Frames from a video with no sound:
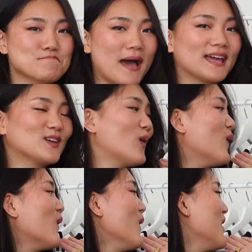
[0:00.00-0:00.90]

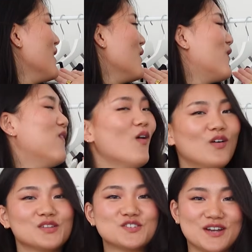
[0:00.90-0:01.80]
mango
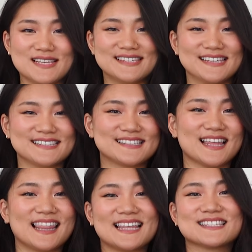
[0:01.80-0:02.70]
fall dresses.
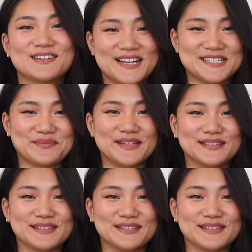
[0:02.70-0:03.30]
So let's jump